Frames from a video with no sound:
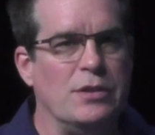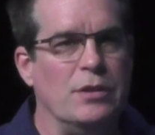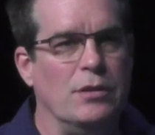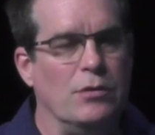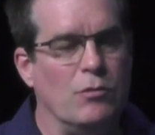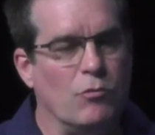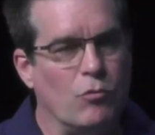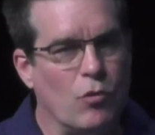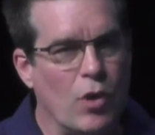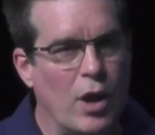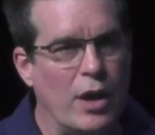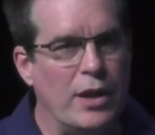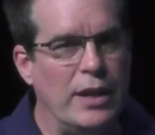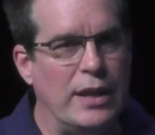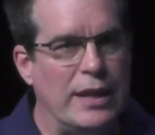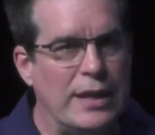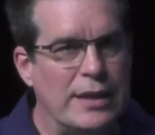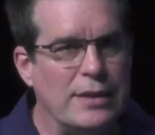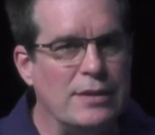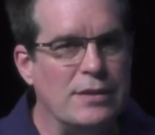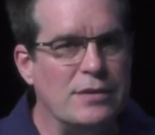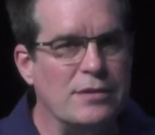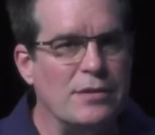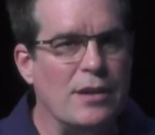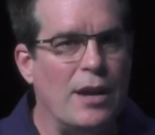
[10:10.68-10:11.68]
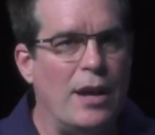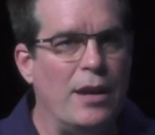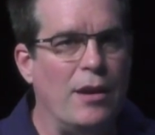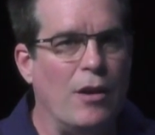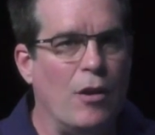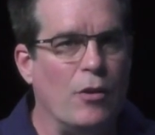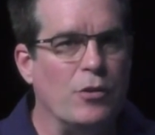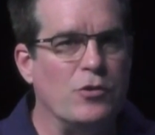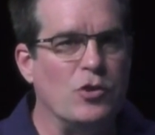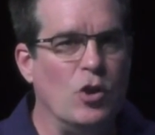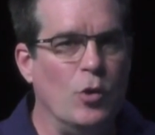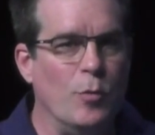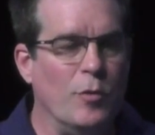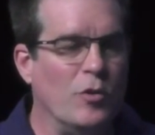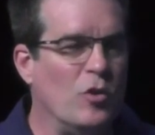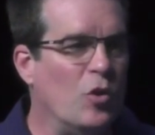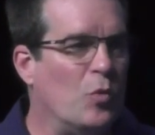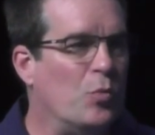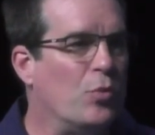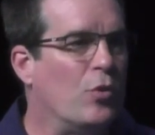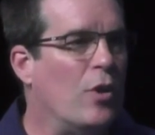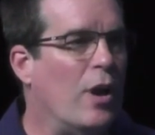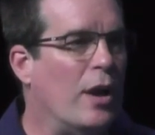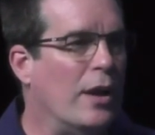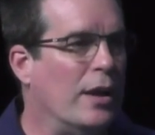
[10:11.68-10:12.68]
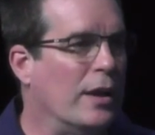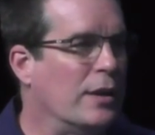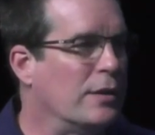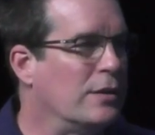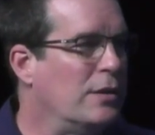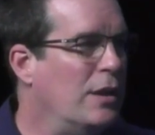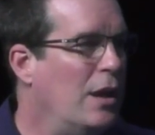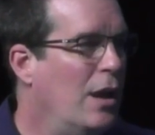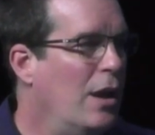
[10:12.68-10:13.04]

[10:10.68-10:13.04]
that run inside our terminal product